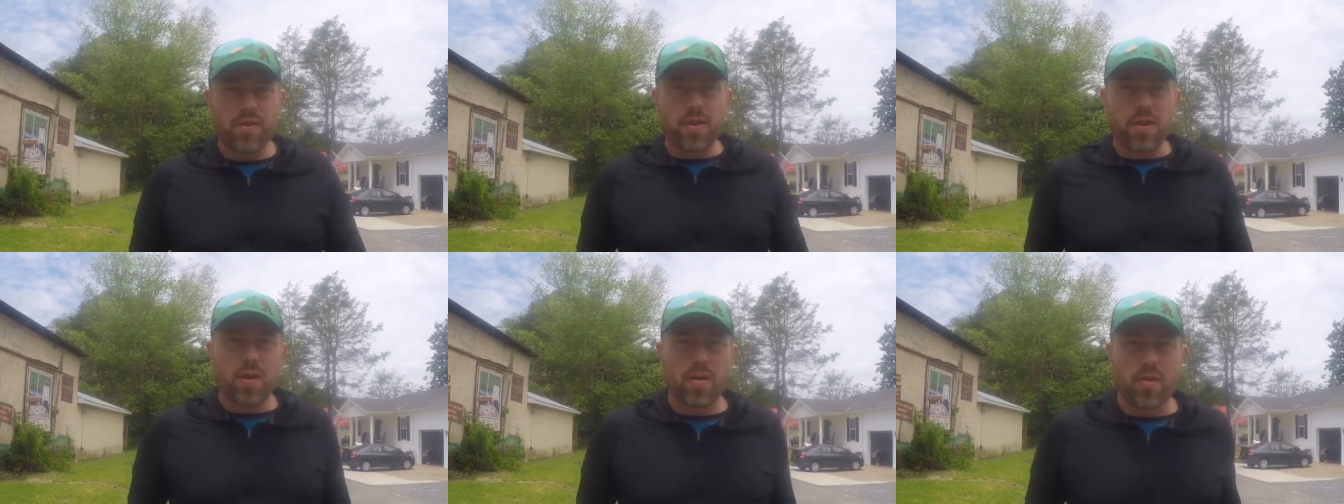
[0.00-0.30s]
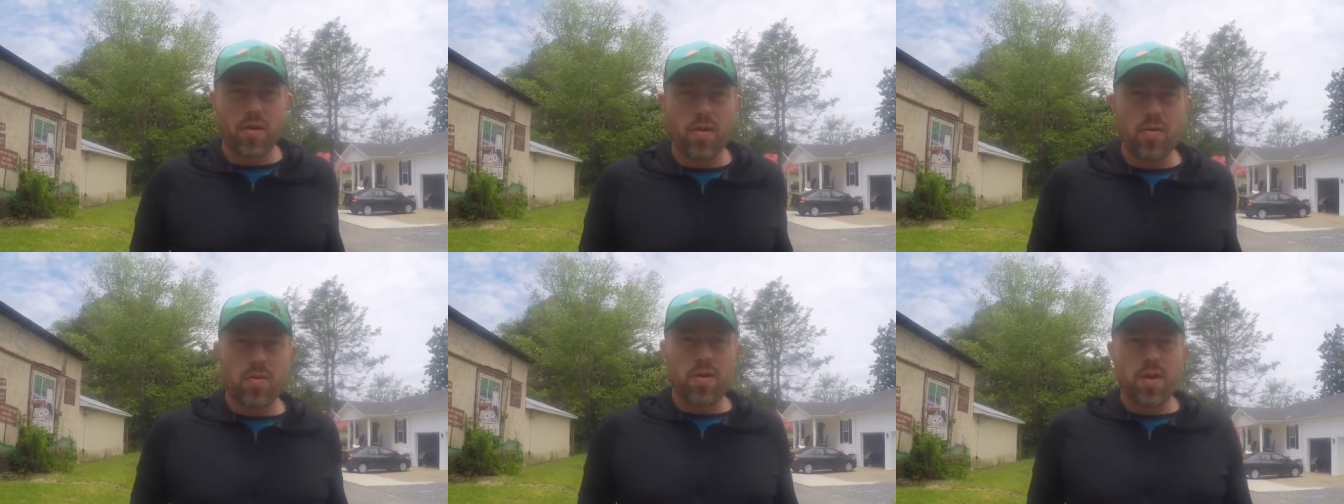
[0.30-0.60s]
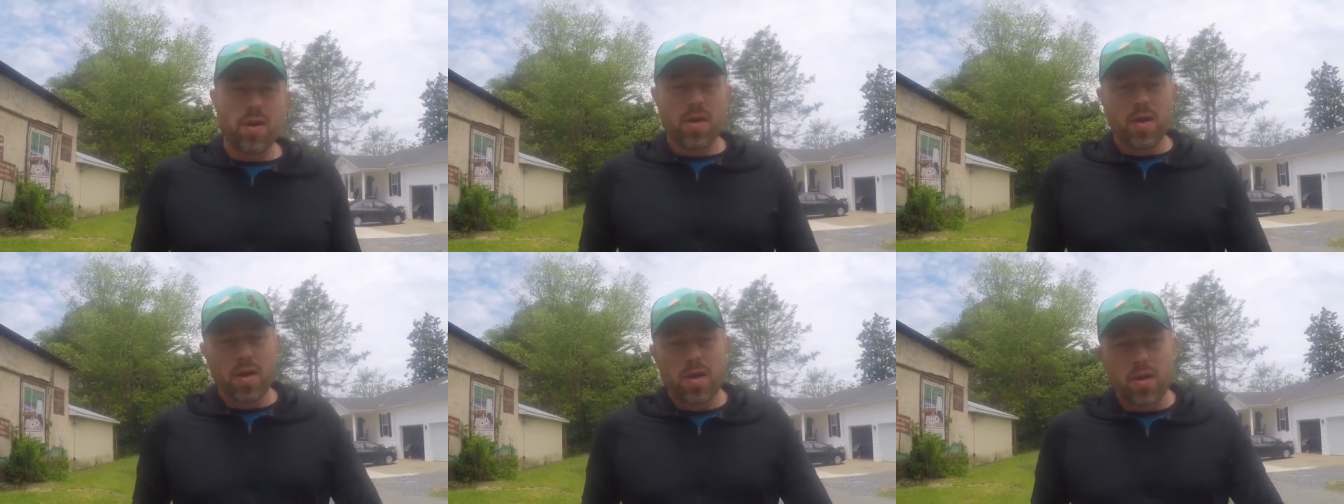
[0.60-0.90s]
a Nero
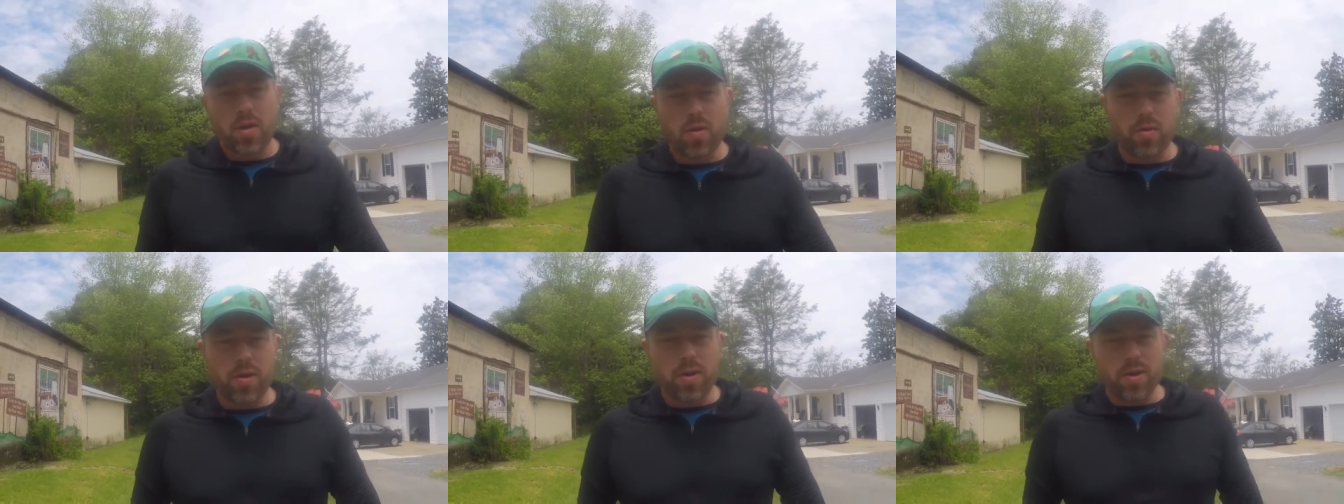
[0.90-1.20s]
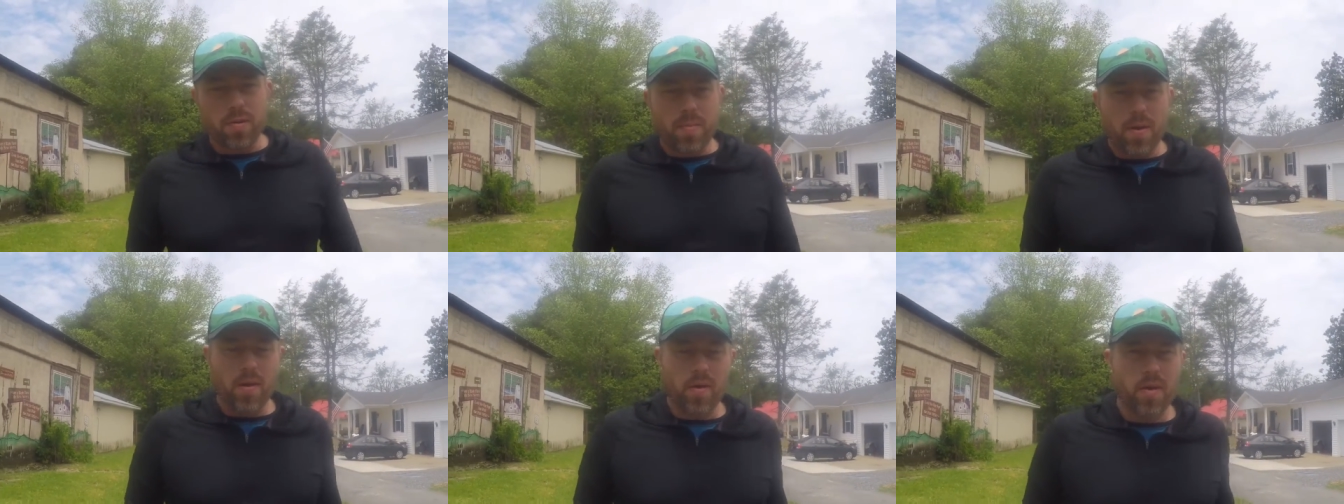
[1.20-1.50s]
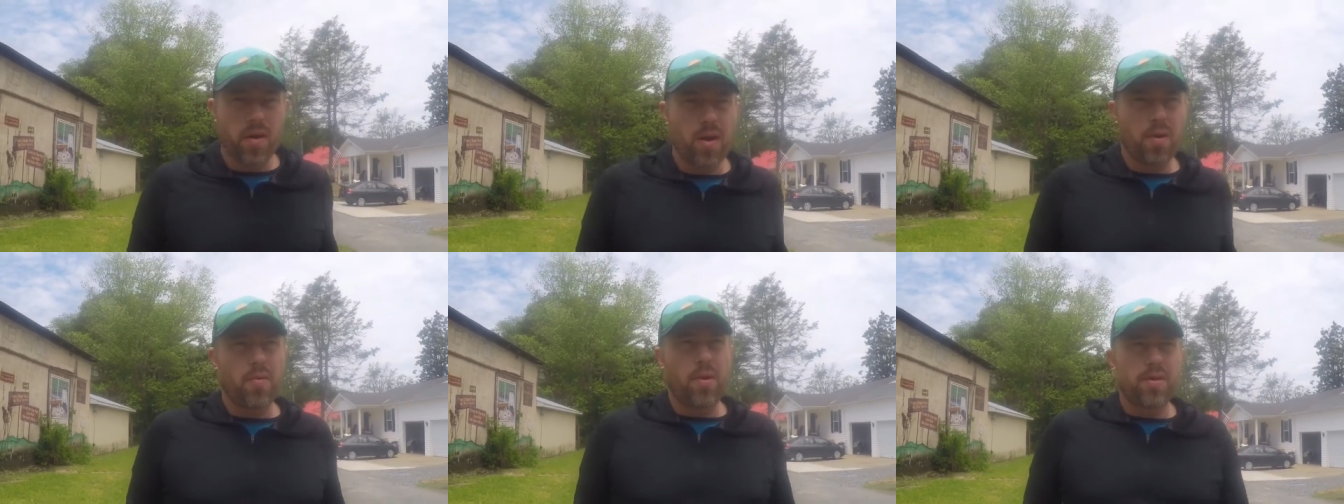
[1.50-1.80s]
going into Marion
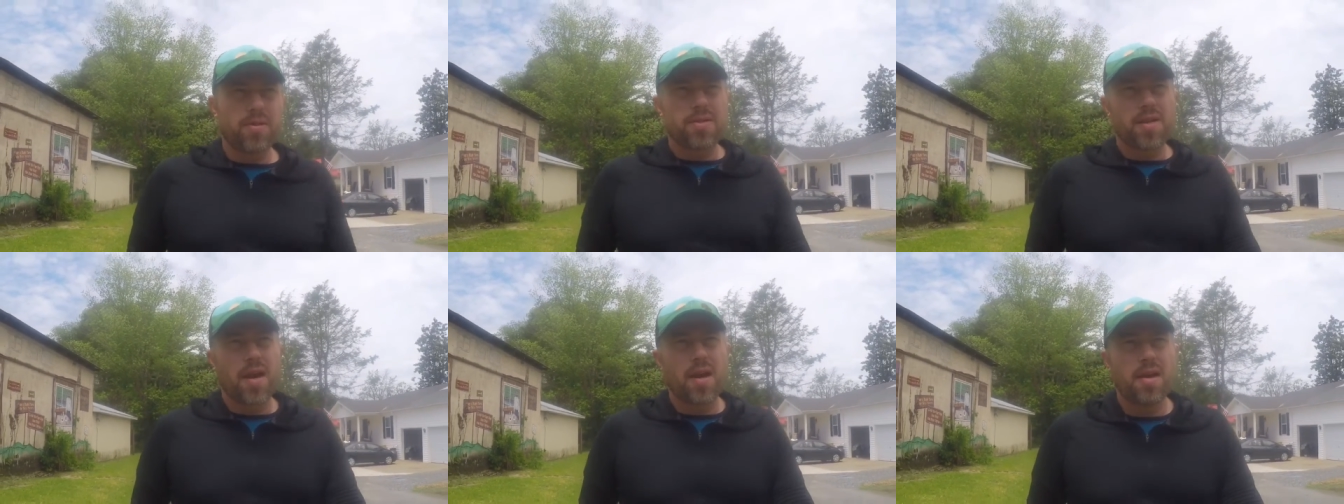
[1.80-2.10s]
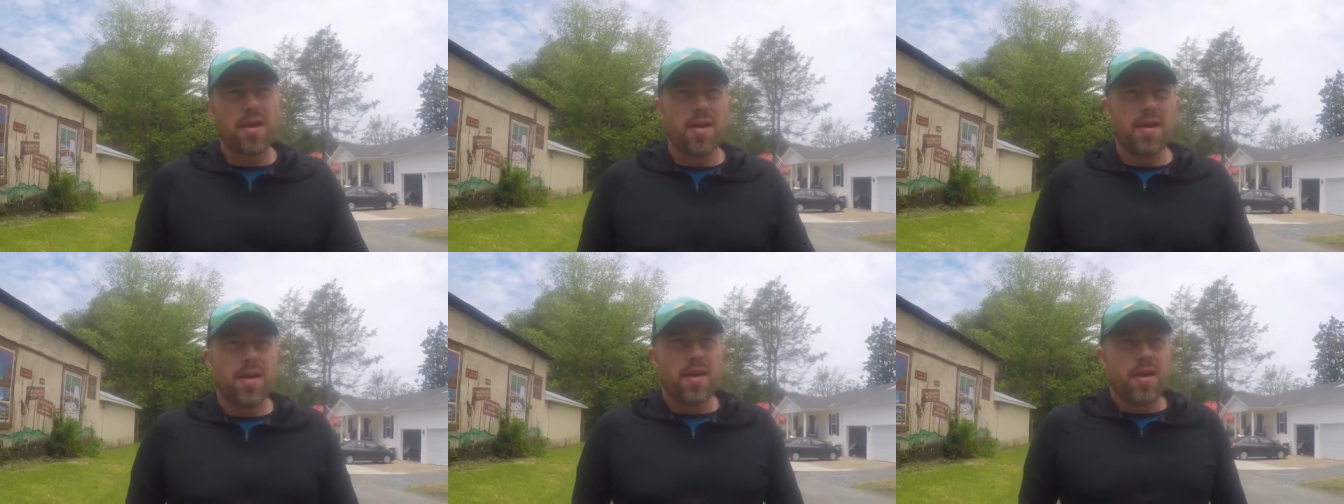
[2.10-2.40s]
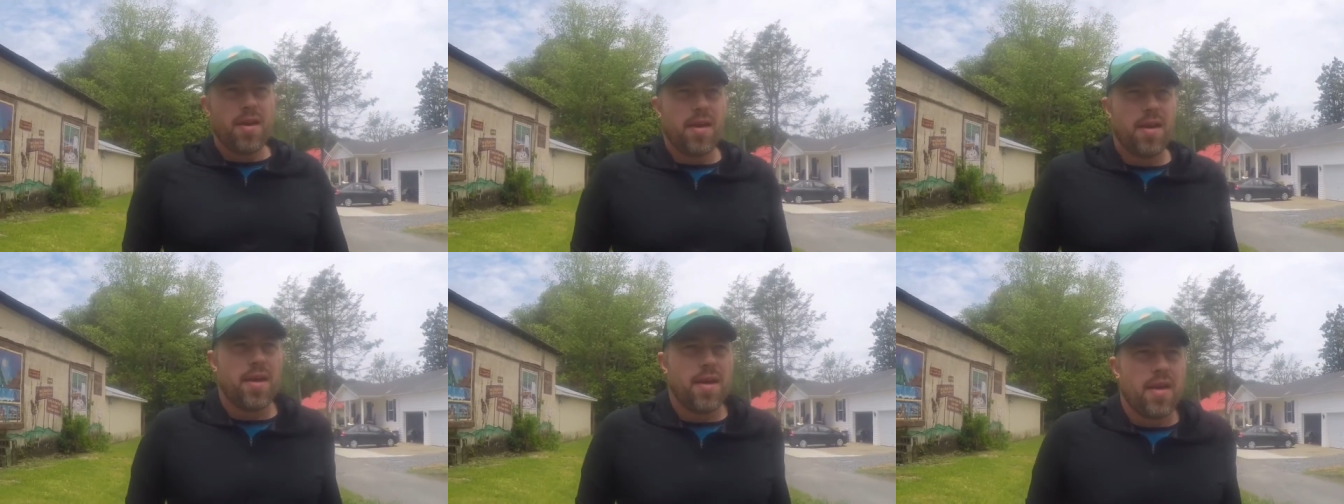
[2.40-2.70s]
on Wednesday.
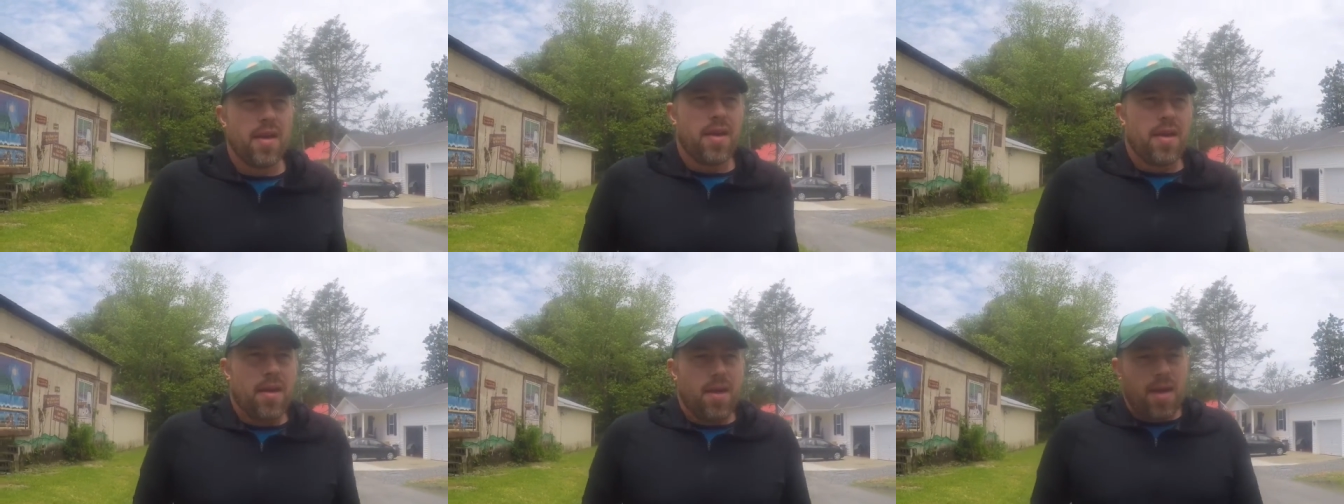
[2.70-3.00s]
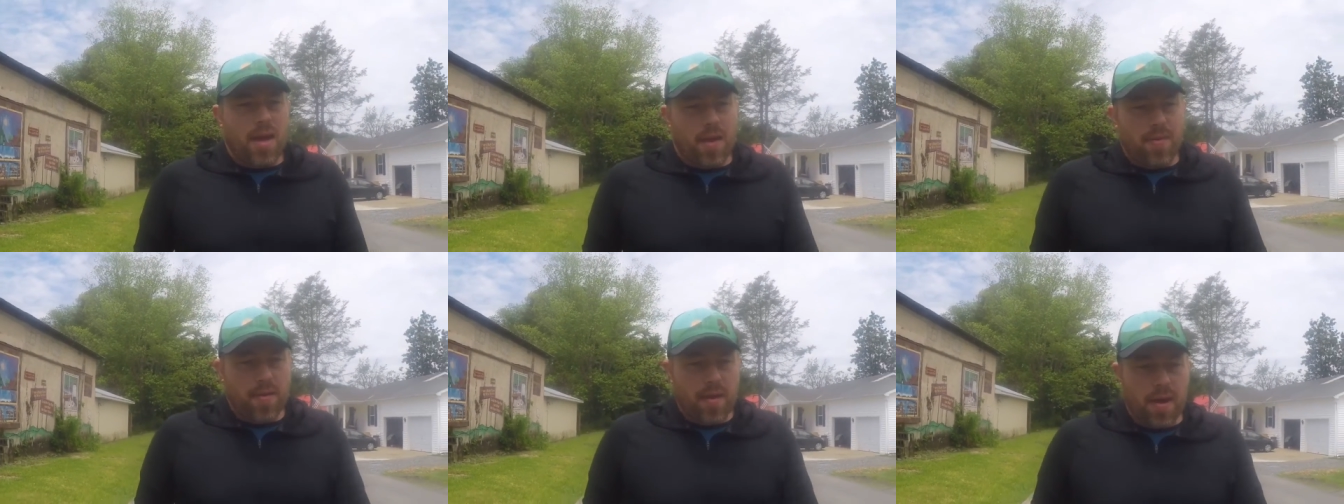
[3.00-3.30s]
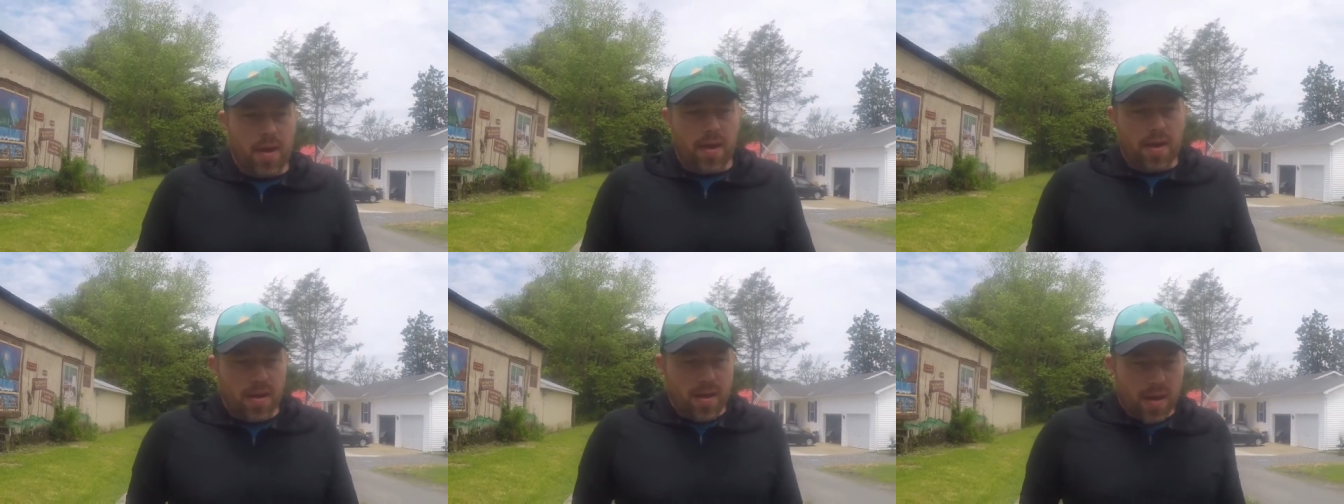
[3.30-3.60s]
And
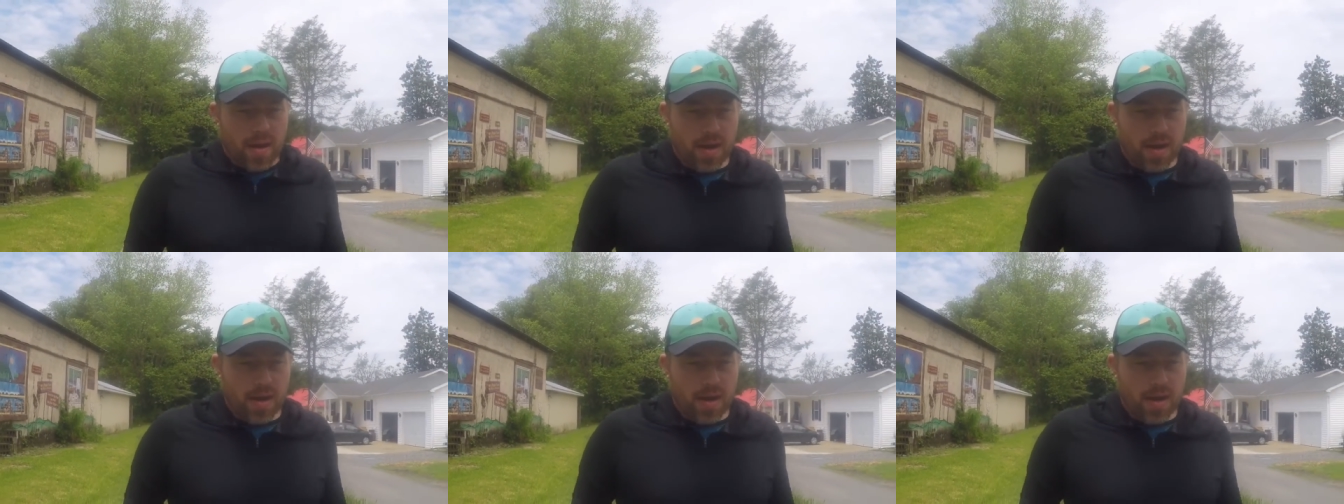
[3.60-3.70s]
then